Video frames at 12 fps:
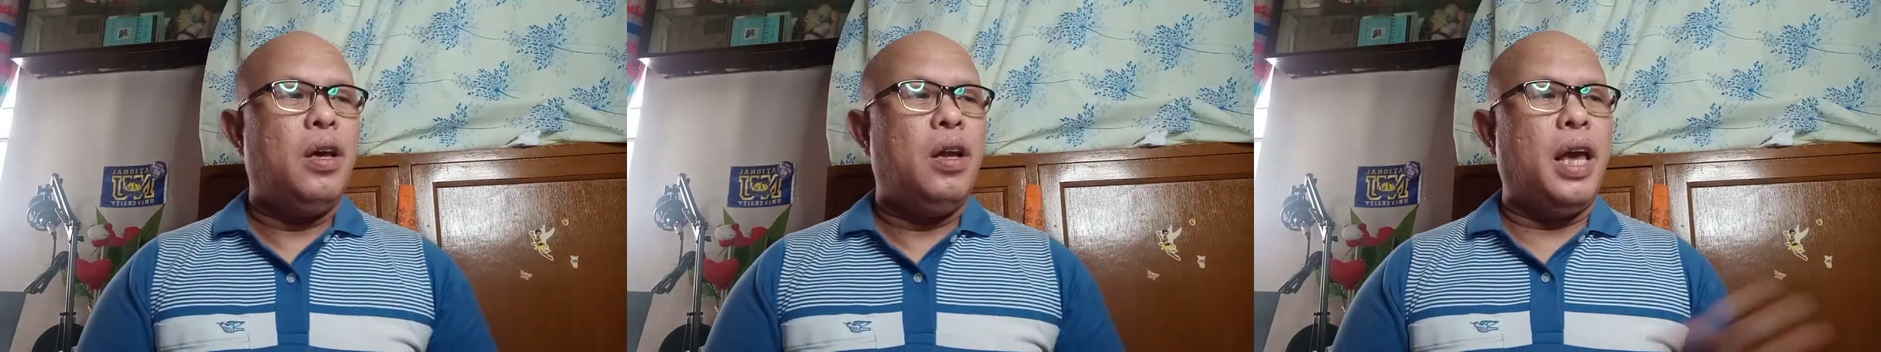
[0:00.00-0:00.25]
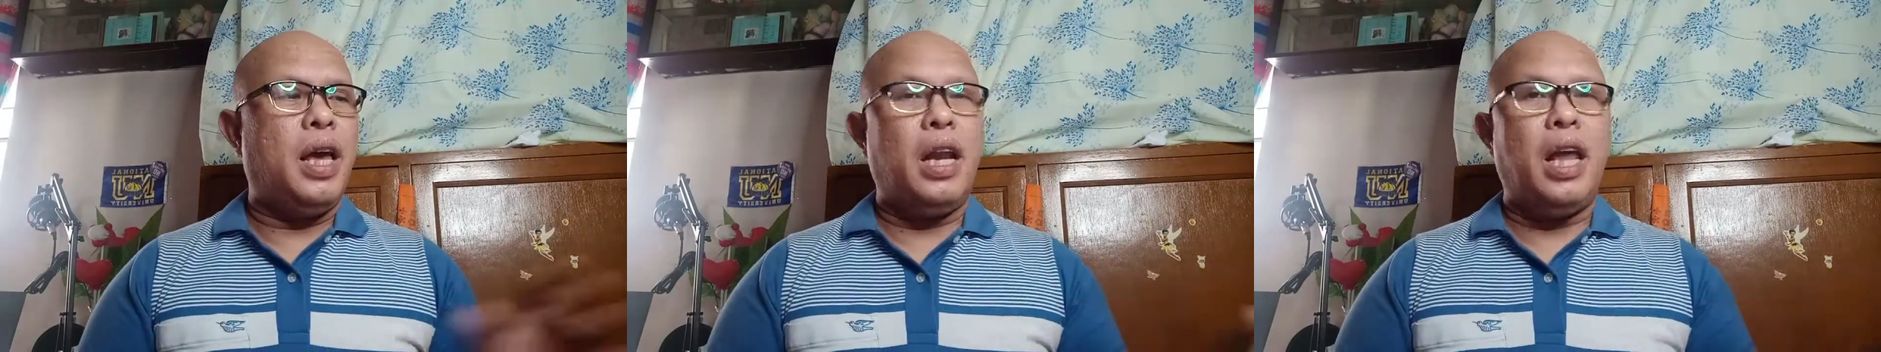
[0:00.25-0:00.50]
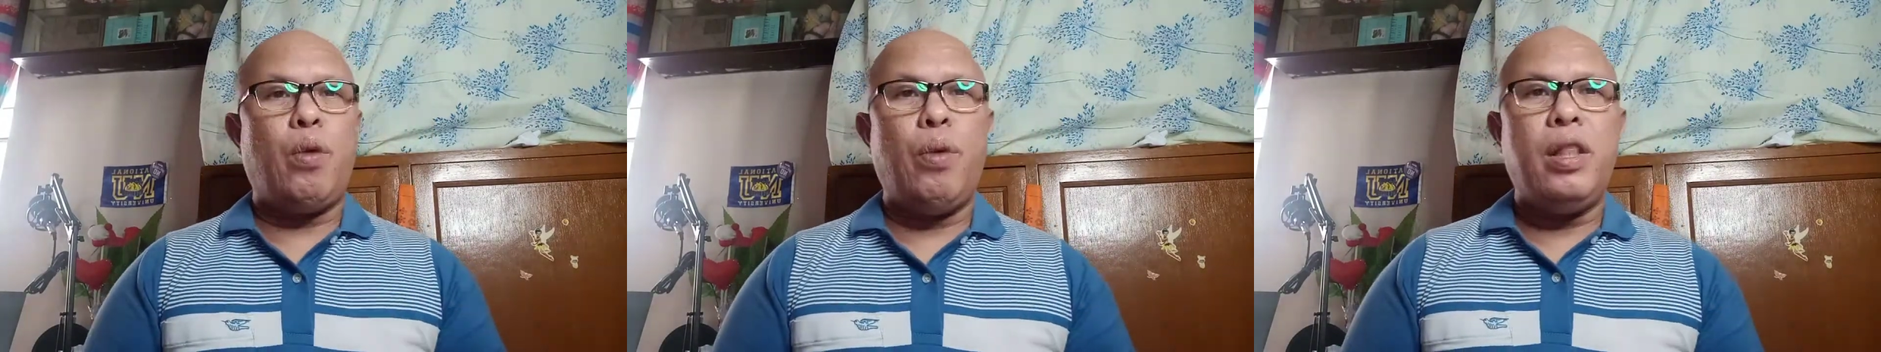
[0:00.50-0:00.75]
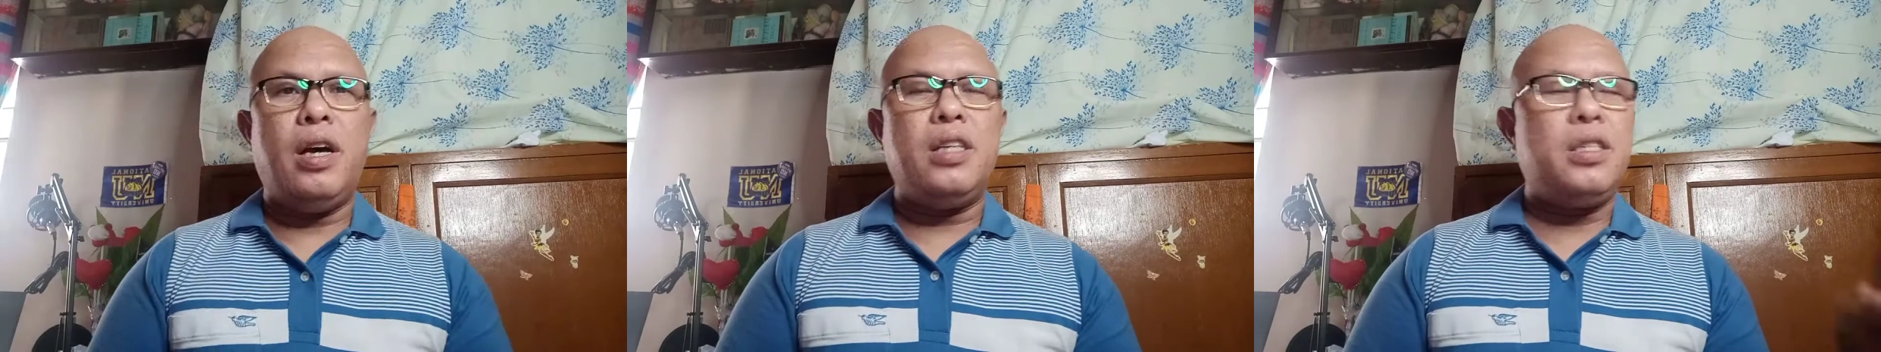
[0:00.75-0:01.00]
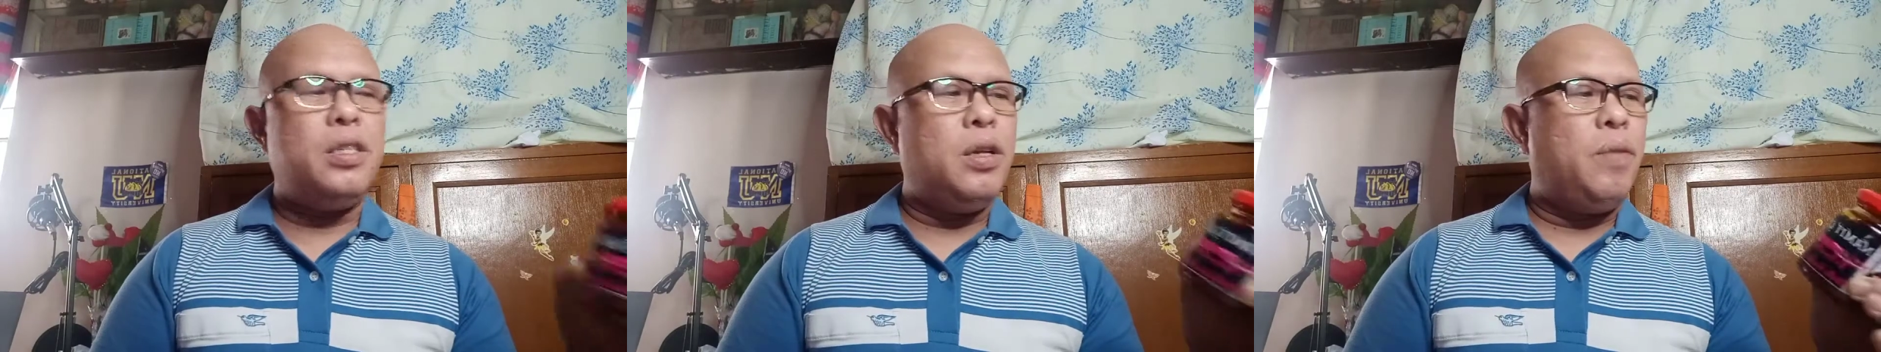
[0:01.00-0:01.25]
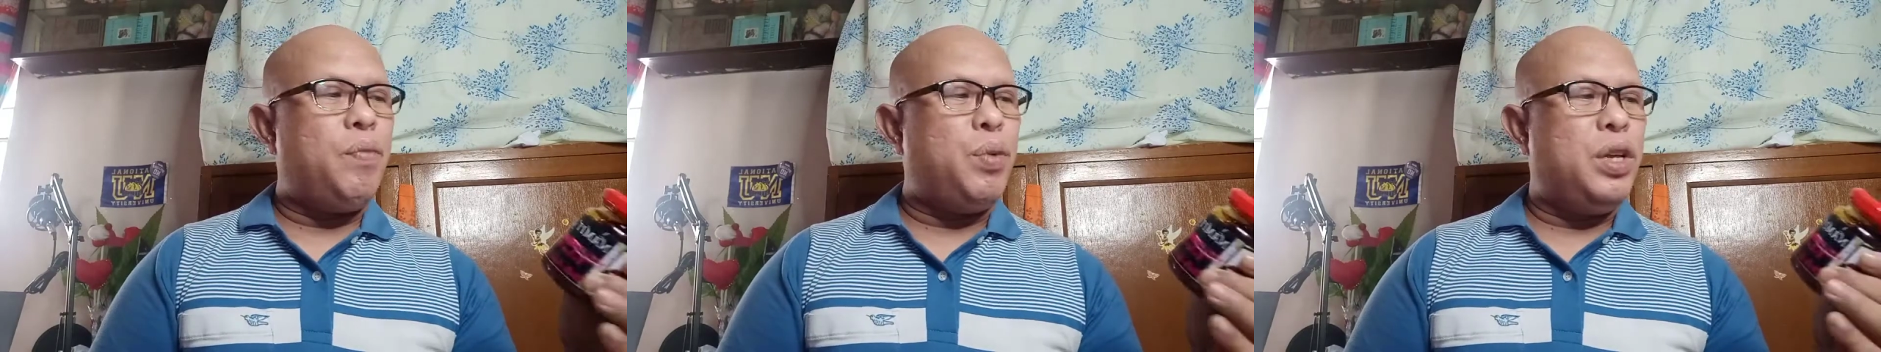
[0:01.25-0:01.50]
like with us,
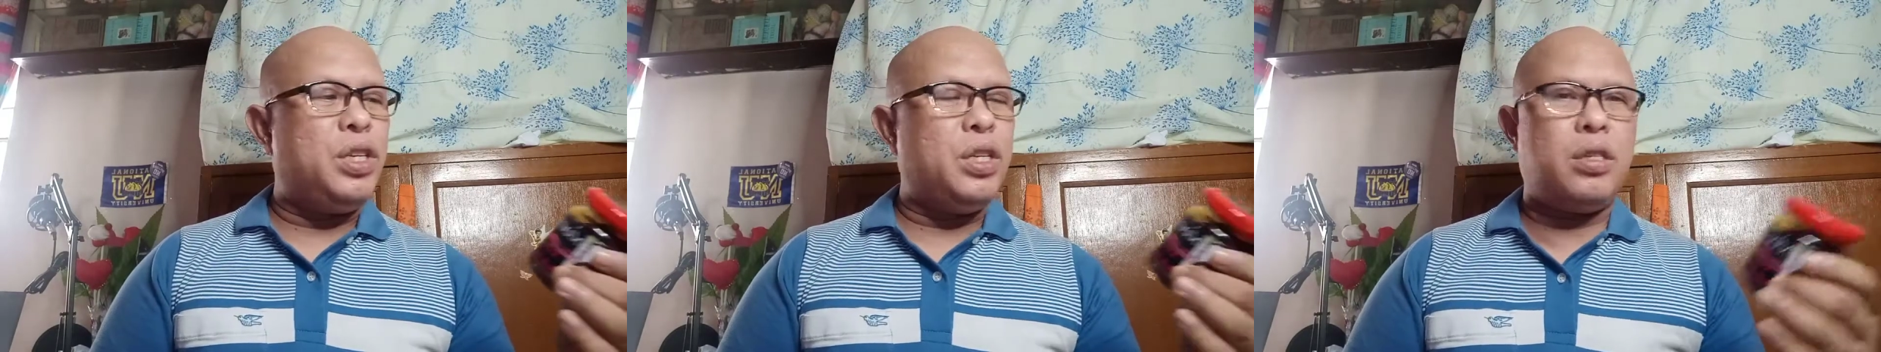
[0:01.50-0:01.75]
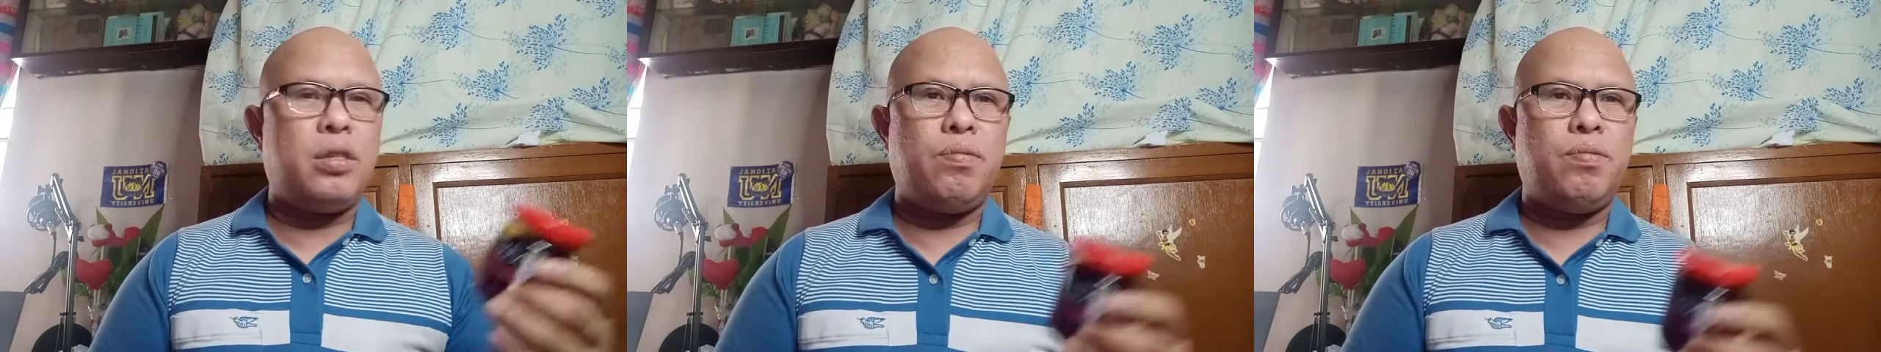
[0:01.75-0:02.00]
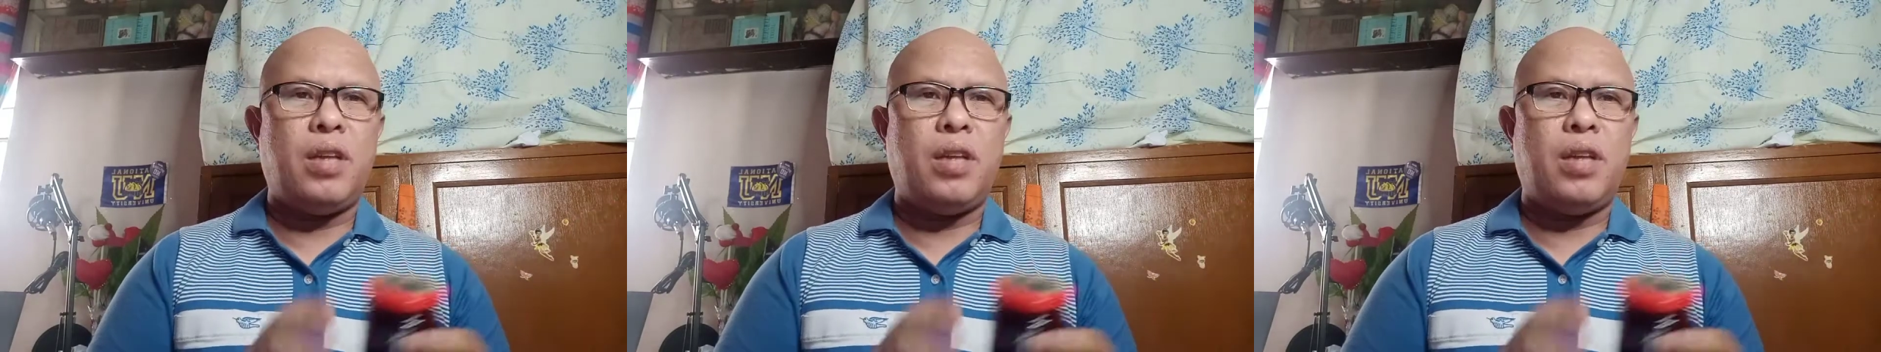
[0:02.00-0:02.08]
we're just